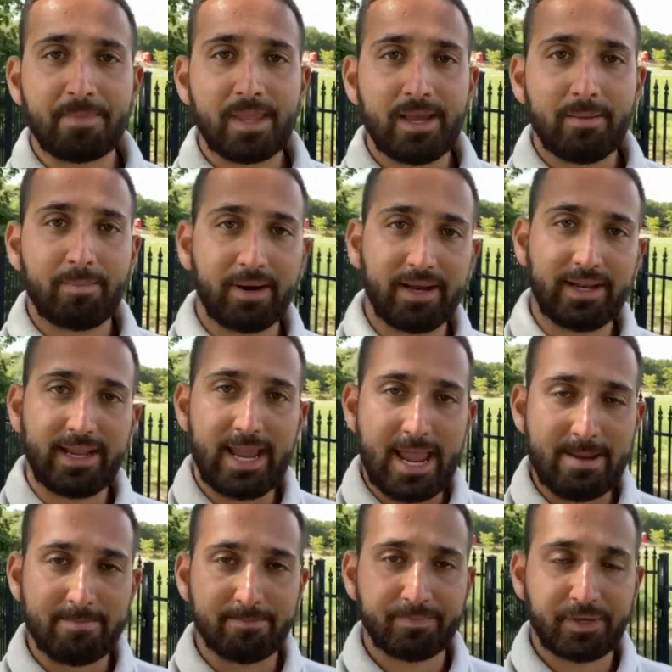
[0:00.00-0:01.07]
but
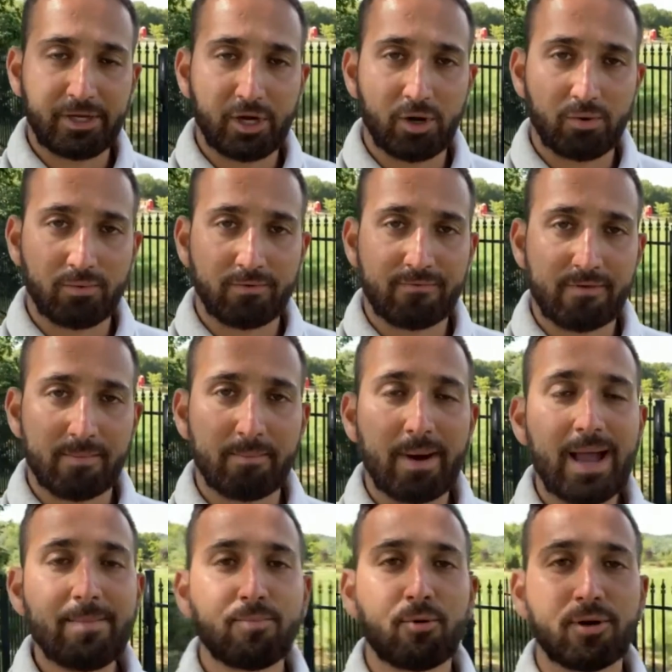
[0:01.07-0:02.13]
from
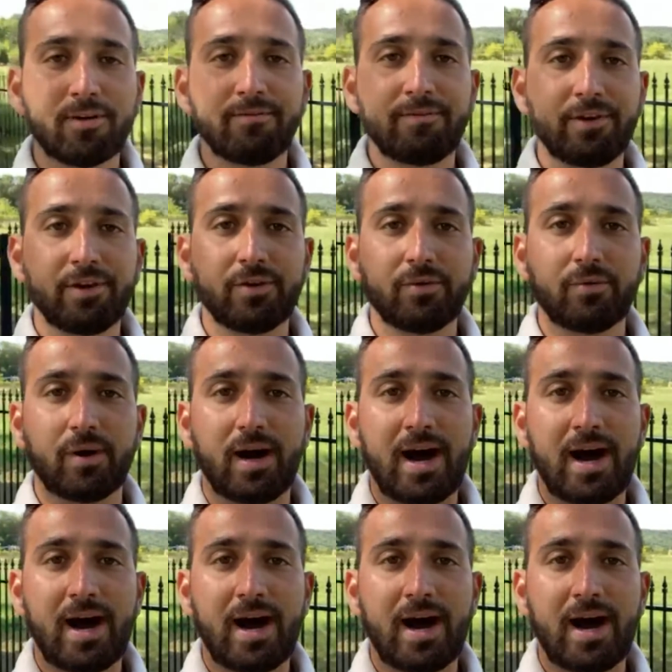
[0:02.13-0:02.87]
my point of view,